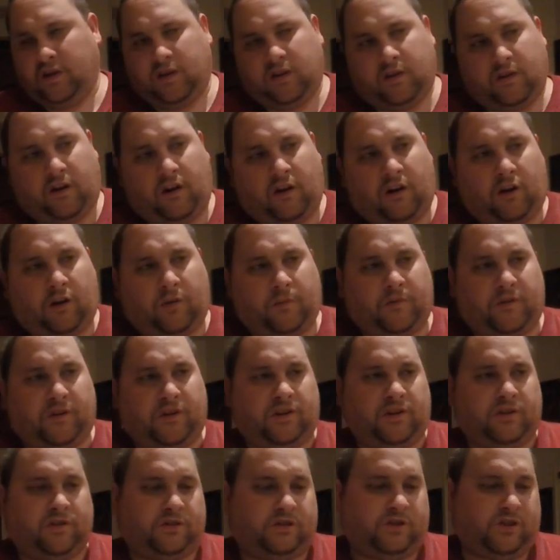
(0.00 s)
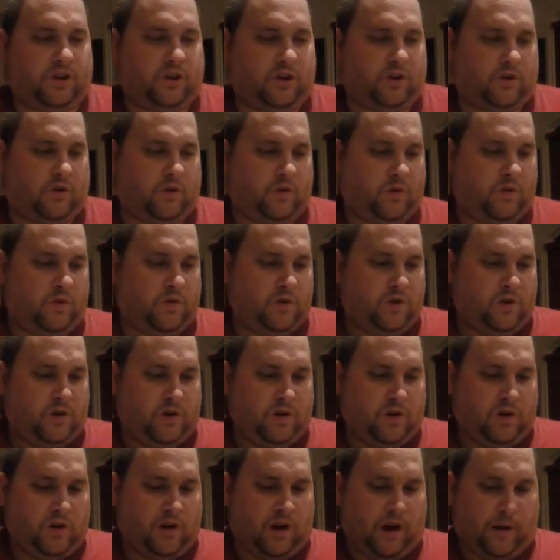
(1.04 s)
the armor. So
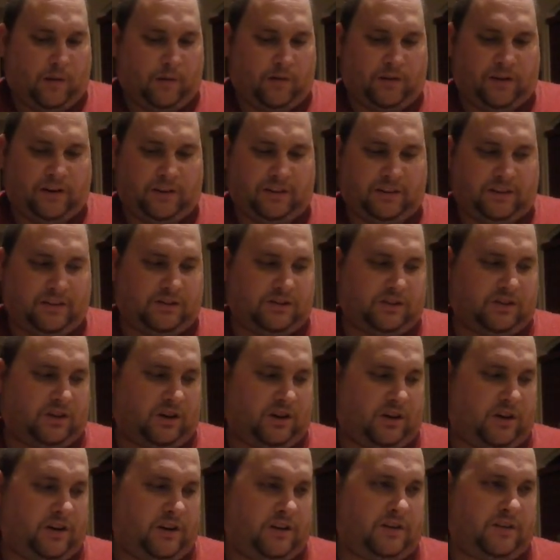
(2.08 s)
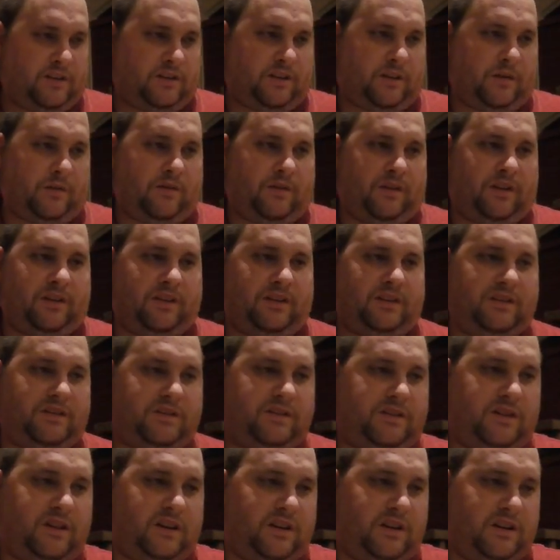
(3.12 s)
I'm going to get this started, I'm going to get this
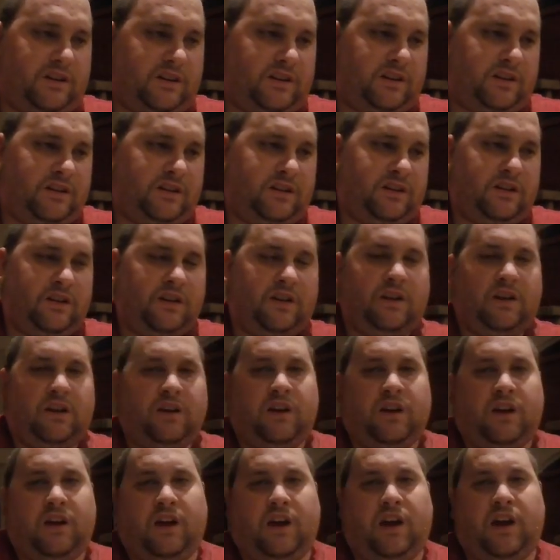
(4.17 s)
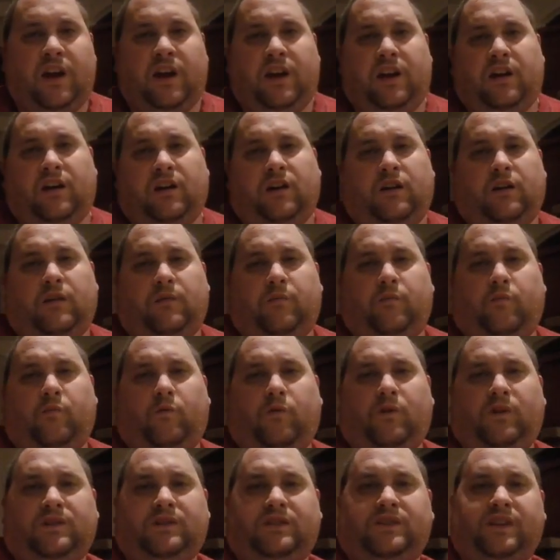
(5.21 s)
done, and
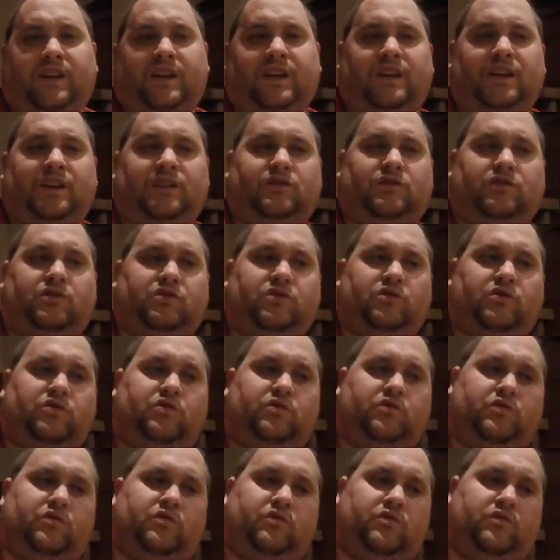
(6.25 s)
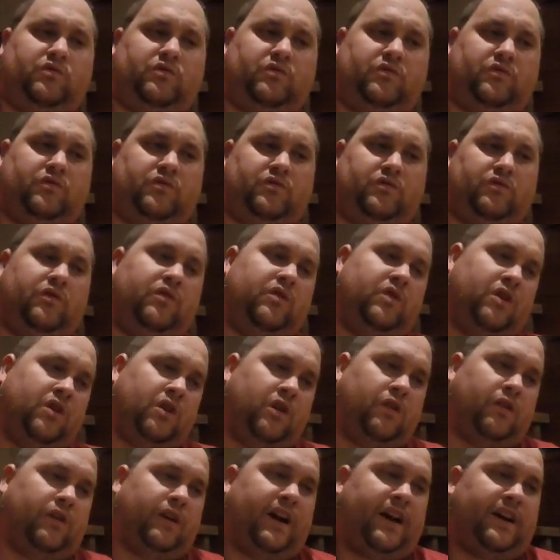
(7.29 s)
once I get to,
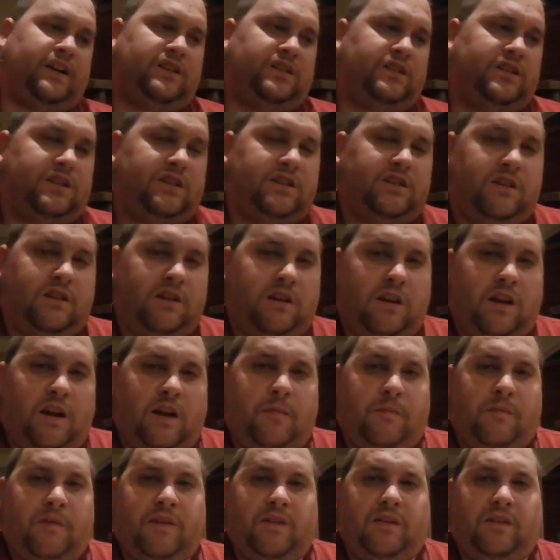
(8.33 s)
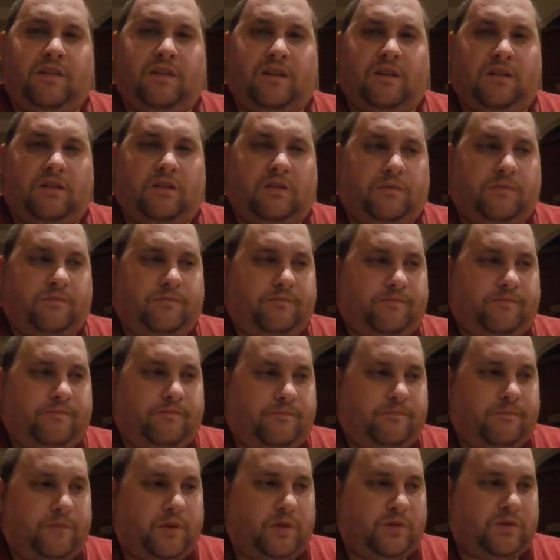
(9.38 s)
or actually I might
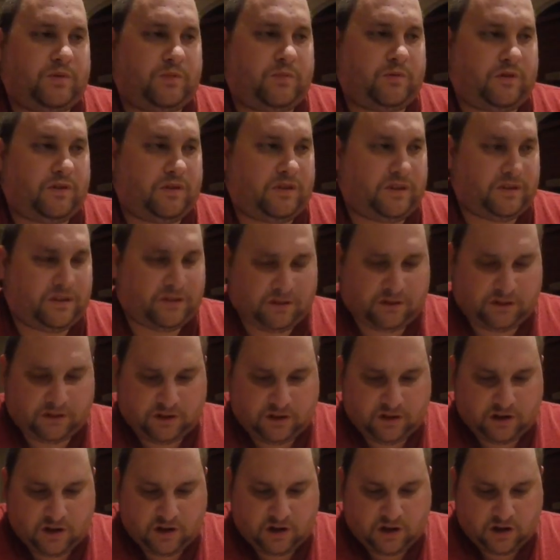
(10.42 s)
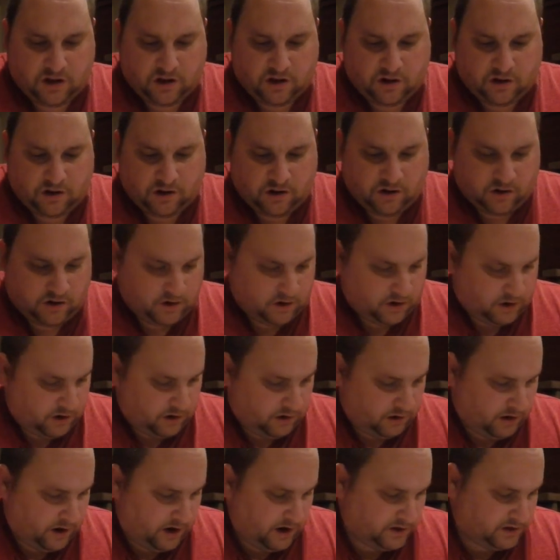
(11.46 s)
build some more in this,
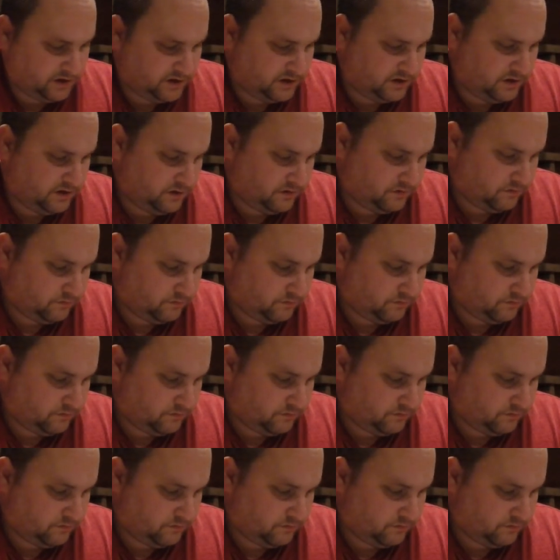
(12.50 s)
or actually